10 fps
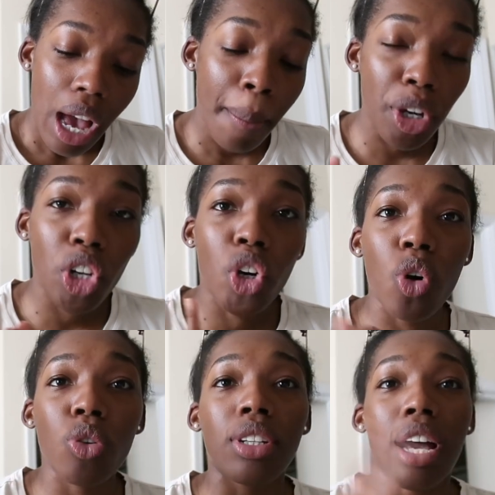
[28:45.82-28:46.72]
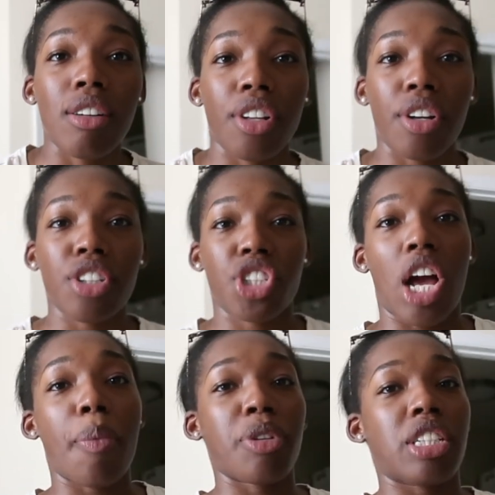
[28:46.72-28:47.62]
I'm gonna go down to her
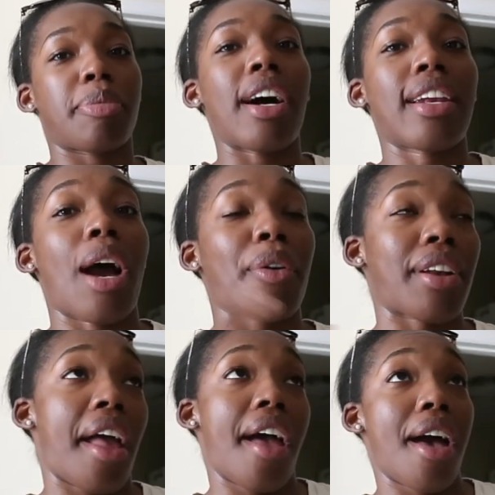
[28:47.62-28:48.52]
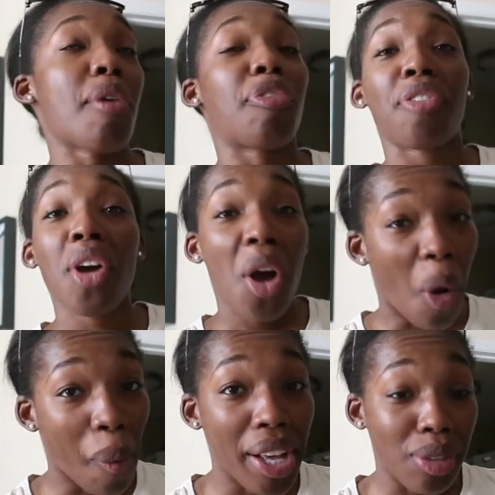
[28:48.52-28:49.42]
shop, which is about an hour and a half
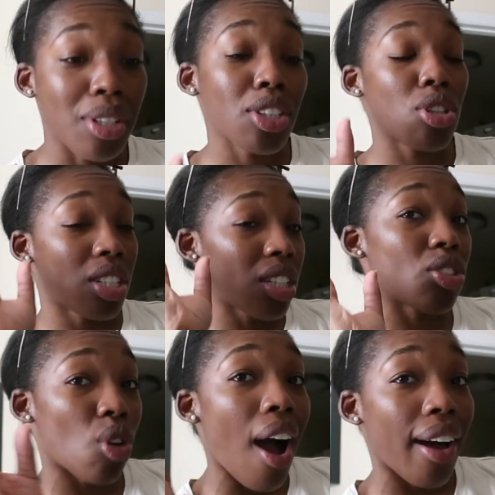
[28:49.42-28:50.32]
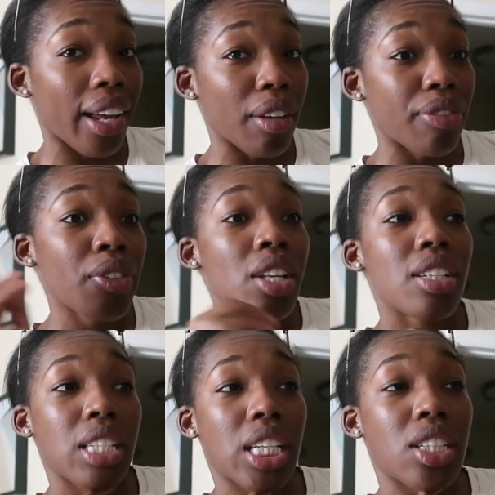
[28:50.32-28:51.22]
away. So it's a, it's a drive
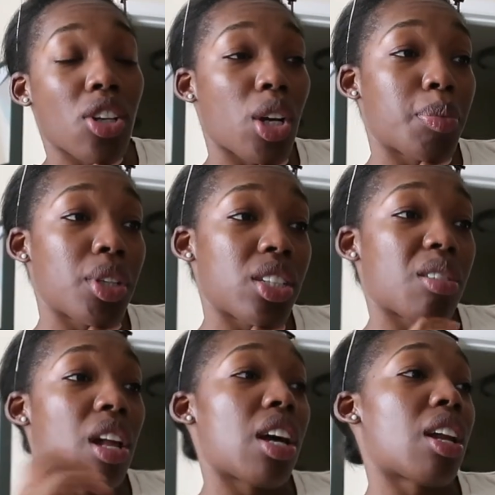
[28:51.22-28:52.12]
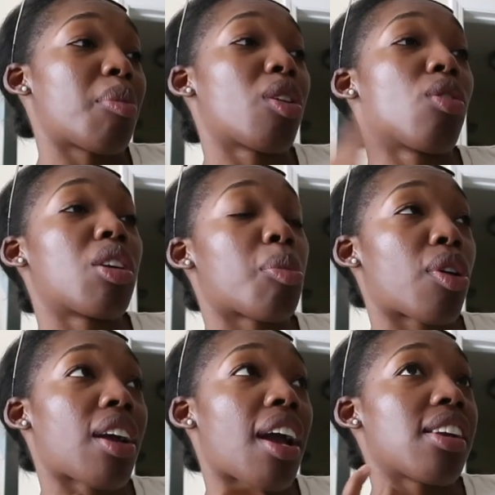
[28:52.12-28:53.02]
to get to her beauty salon. I'm gonna go in the
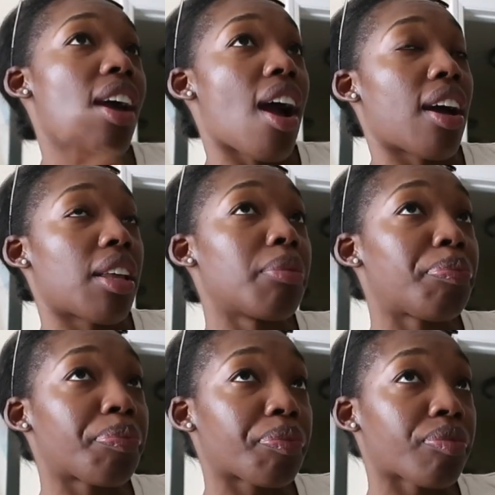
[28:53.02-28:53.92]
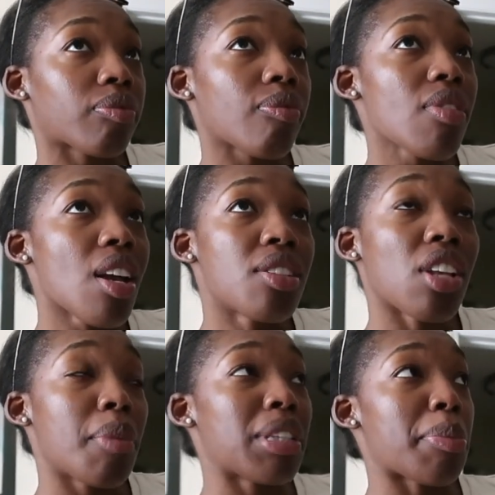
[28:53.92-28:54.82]
morning at nine.
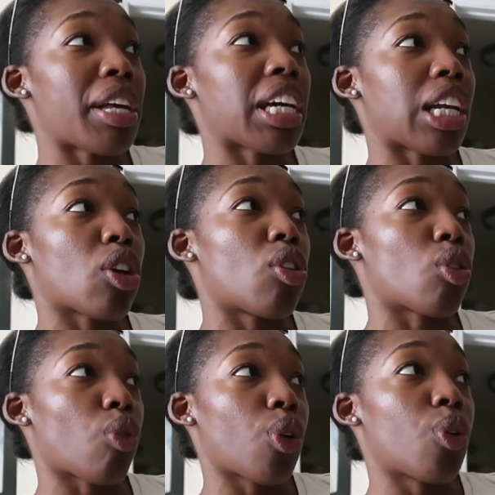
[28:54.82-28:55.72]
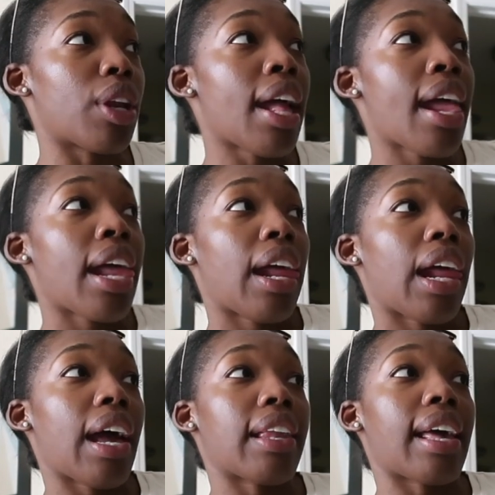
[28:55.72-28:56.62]
So that means I probably gotta get on the road
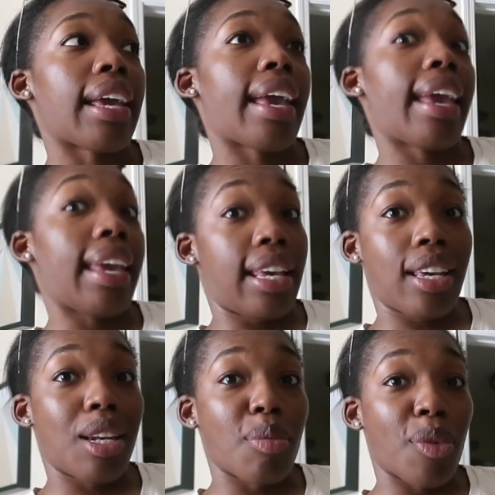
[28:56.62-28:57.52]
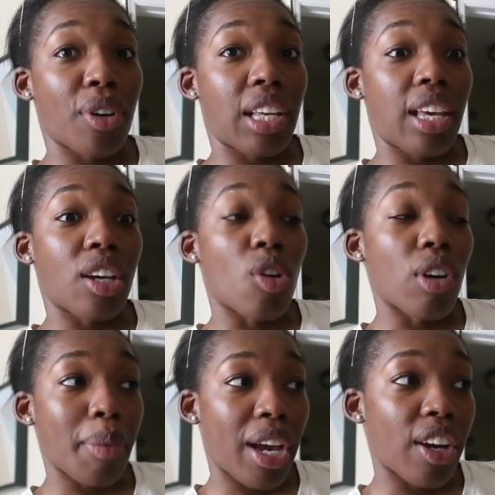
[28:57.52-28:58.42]
at like eight in the morning, go
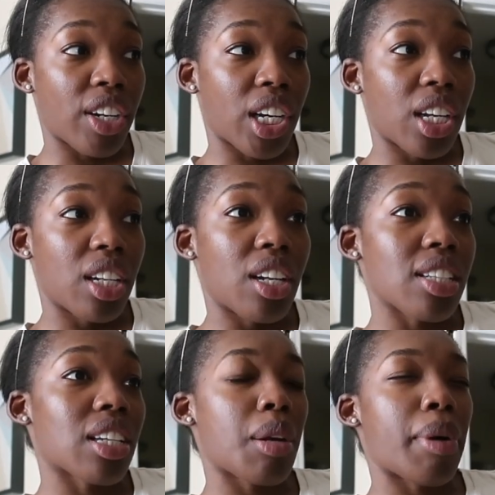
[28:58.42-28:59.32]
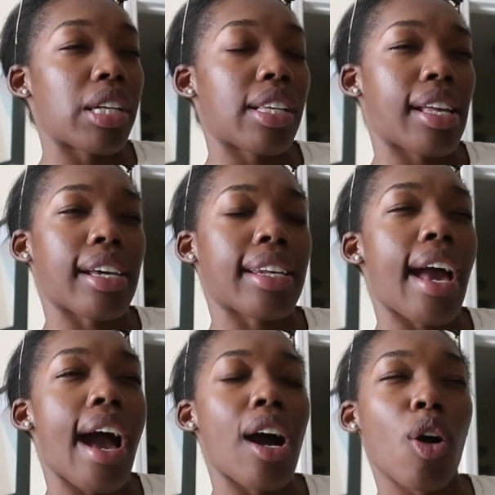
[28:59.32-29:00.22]
get my hair done. That's gonna probably take like an
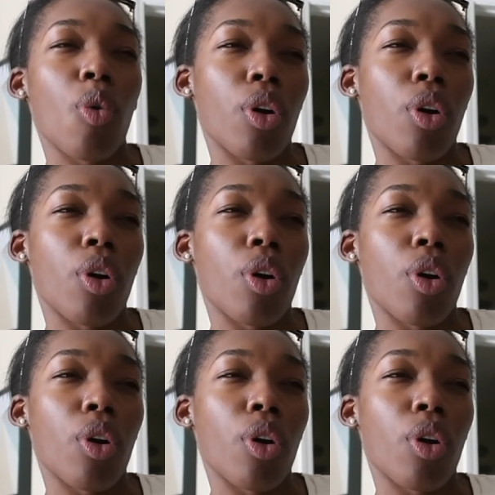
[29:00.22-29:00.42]
hour